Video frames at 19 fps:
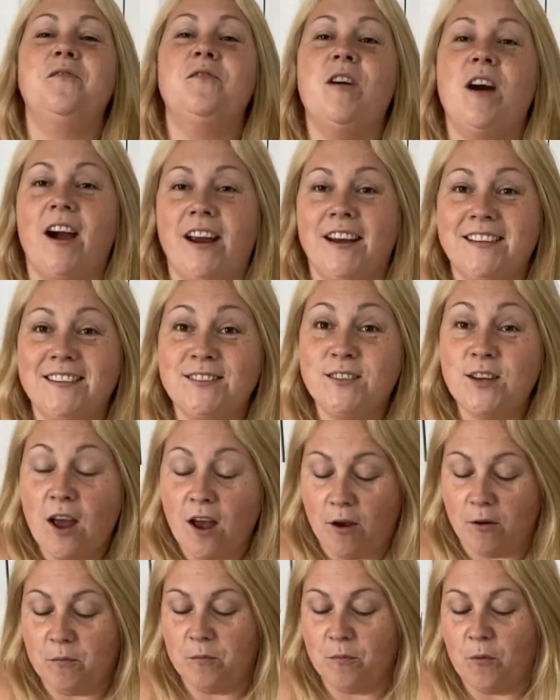Right,
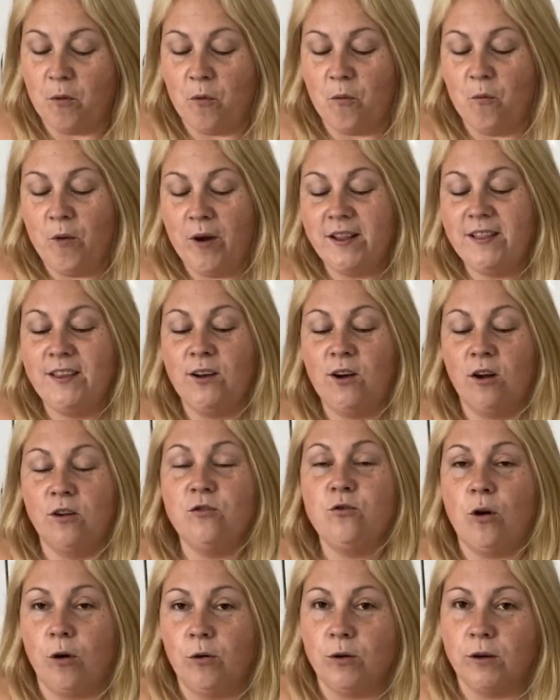so with the
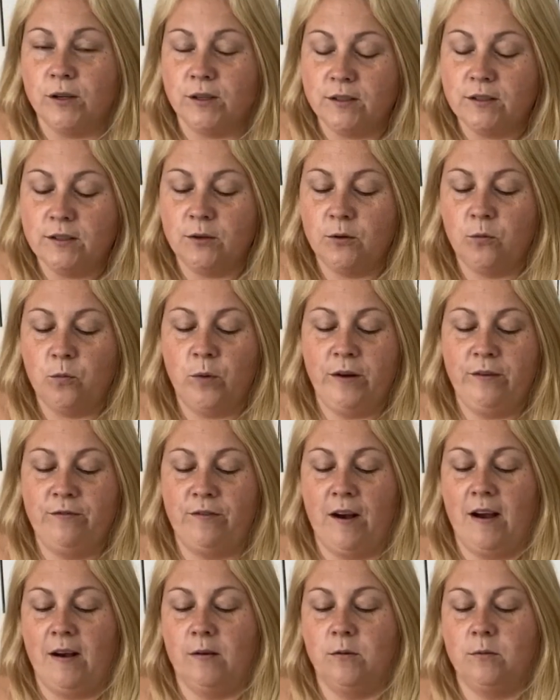controllers, we
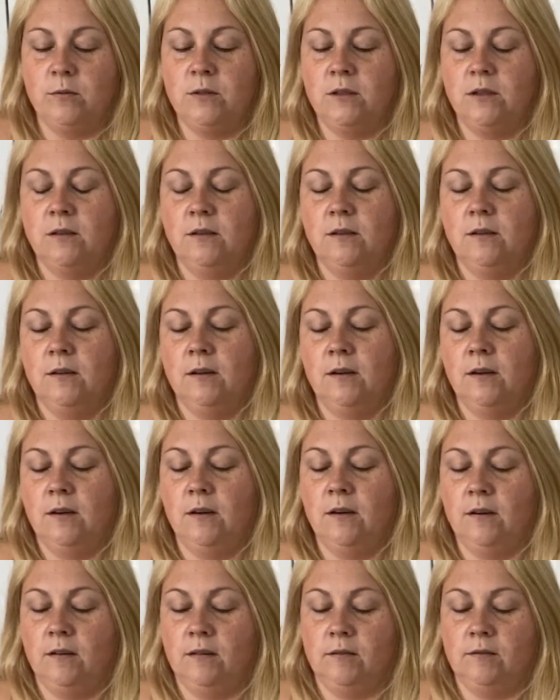found.
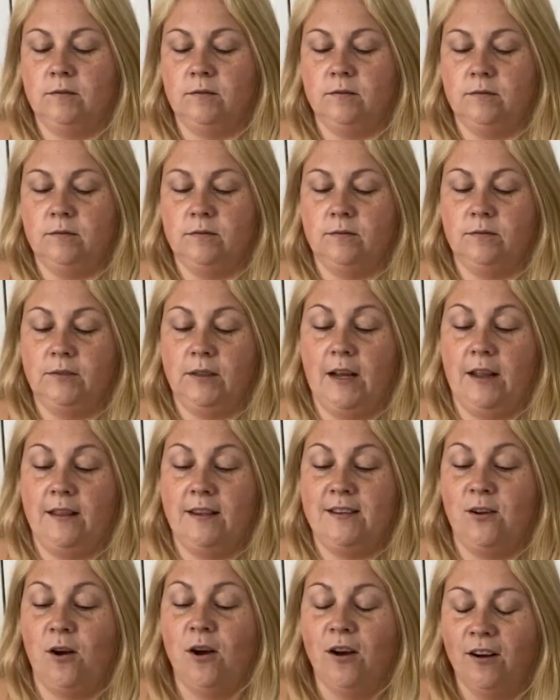Get
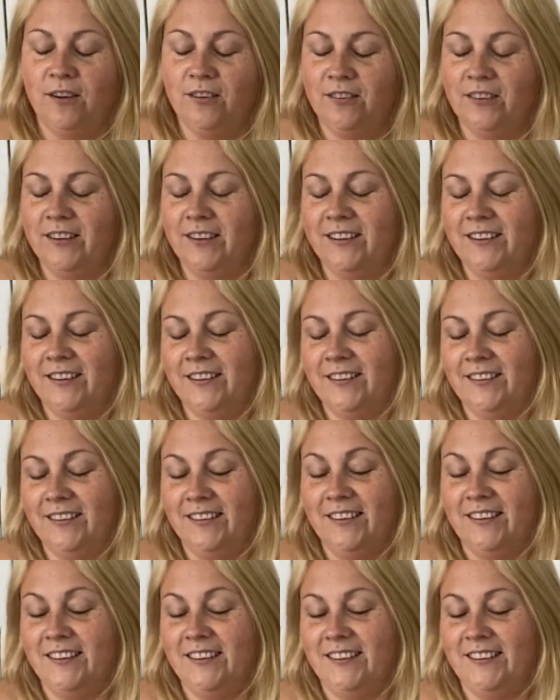this one.
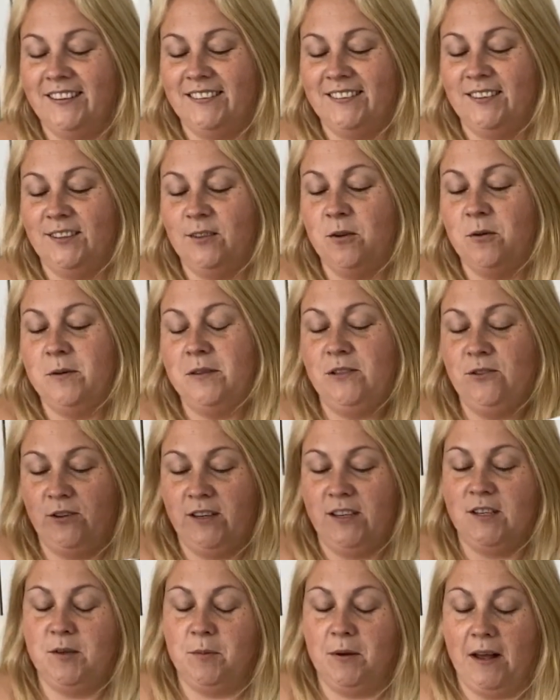This is always
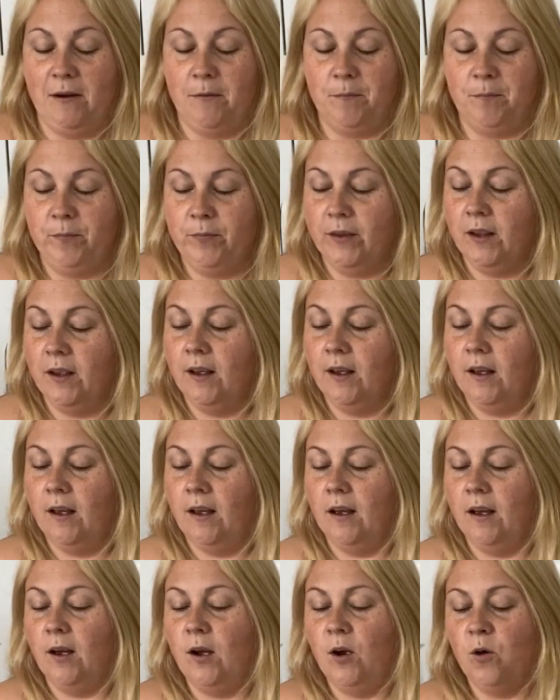tricky to pull out.
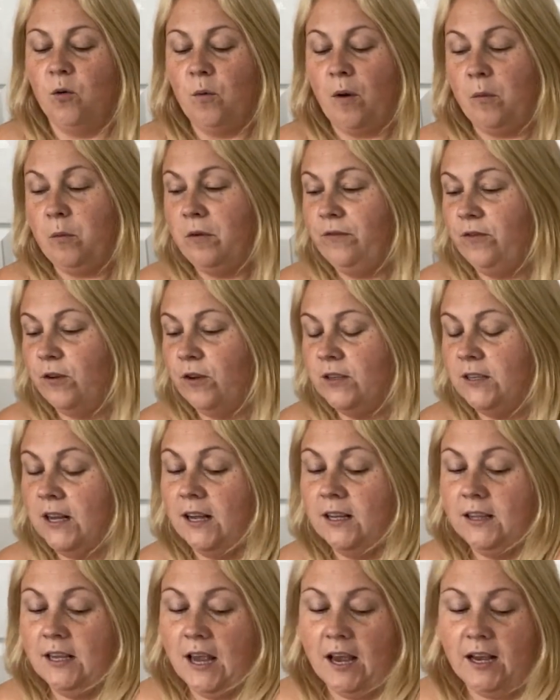When we first
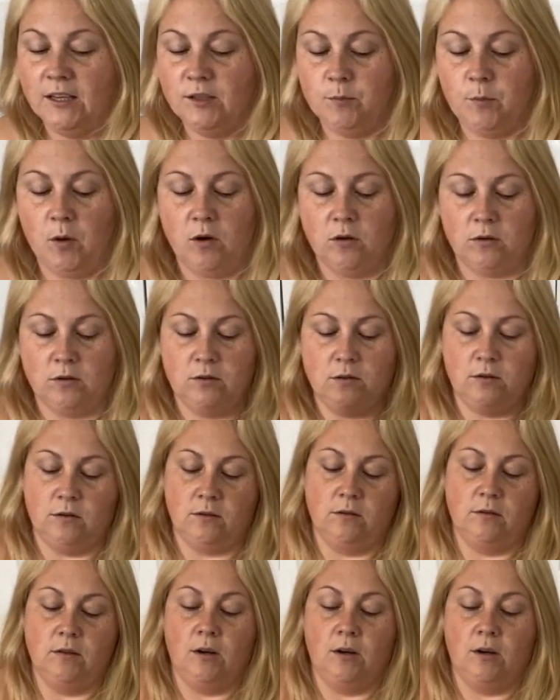had the Xbox,